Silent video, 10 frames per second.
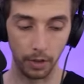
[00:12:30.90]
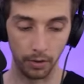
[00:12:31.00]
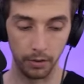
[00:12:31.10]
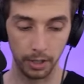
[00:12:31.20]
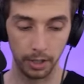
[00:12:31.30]

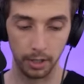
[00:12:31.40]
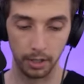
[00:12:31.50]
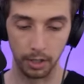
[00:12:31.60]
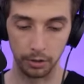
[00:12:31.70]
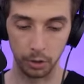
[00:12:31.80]
on,
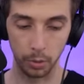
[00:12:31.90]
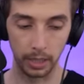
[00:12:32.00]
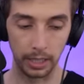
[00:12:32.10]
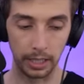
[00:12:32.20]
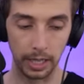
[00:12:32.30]
I'll just
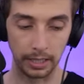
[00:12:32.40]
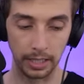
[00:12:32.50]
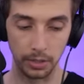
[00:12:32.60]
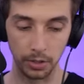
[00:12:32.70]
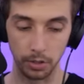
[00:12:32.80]
quickly collect
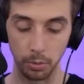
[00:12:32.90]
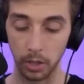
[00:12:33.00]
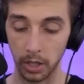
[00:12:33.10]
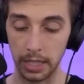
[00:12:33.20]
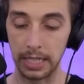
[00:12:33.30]
this because we're
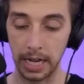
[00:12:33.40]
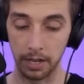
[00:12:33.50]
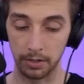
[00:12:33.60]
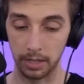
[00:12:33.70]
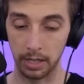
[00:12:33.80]
going to
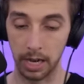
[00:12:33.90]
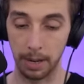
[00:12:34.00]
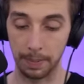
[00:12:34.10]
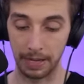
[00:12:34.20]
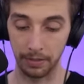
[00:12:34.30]
get uh,
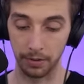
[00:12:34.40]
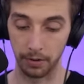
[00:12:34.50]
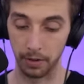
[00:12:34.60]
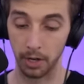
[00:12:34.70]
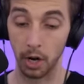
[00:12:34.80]

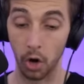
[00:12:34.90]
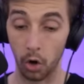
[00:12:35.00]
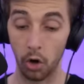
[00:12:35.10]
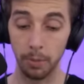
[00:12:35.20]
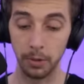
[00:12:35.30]
Panthera.
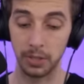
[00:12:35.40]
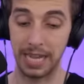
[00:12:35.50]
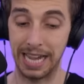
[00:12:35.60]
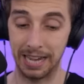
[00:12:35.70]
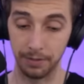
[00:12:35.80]
Almost
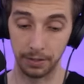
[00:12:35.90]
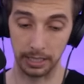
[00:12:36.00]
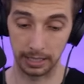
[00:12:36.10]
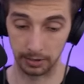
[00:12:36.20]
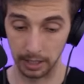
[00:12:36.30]
haven't,
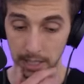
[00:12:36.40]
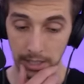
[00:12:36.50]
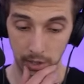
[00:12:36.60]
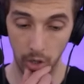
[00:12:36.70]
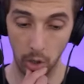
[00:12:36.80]
actually.
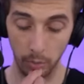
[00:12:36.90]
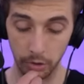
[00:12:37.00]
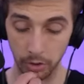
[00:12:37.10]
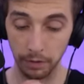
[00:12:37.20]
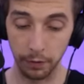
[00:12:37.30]
So we
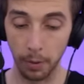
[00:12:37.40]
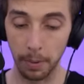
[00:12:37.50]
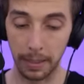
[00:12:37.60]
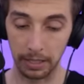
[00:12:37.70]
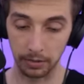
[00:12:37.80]
just need four more
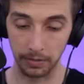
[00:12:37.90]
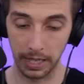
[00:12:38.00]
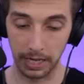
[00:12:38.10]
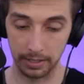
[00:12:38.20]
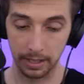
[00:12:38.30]
battles of
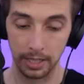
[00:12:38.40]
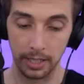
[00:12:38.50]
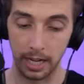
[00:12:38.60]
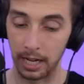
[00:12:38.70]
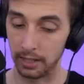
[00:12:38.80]
that
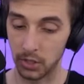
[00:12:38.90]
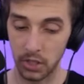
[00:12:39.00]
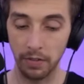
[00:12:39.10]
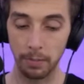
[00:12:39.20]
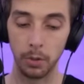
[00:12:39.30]
and
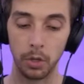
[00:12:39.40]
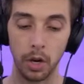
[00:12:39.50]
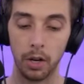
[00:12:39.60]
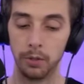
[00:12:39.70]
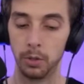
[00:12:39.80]
seven more
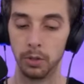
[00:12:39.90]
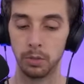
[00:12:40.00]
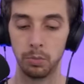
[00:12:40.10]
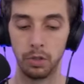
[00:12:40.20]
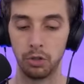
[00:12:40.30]

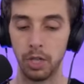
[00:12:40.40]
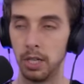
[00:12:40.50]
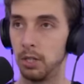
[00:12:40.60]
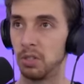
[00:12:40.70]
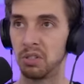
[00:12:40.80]
carnivores, which
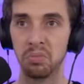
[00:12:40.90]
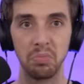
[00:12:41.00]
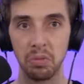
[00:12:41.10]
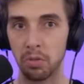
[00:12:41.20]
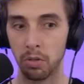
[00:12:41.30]
is
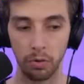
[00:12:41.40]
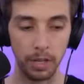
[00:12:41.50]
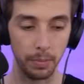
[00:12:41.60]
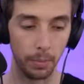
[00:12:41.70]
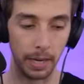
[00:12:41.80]
three more